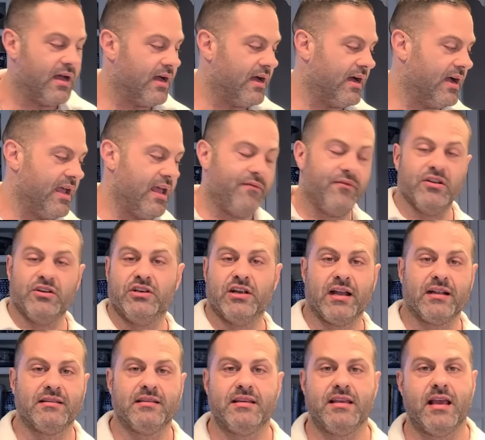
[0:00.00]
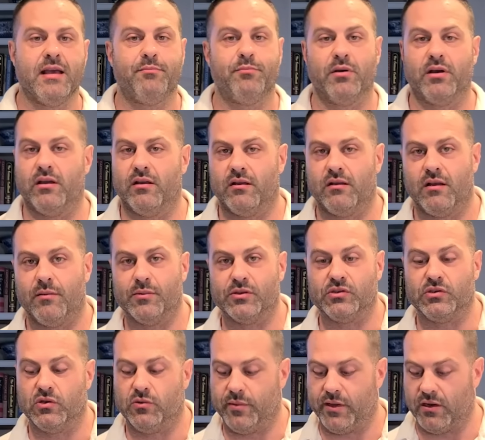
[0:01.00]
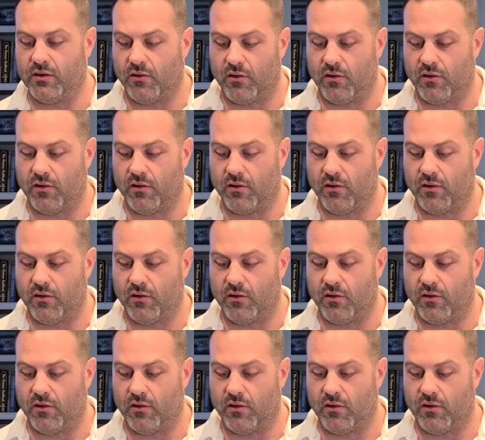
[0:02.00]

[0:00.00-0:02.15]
Uh, I haven't checked it yet, but I'm assuming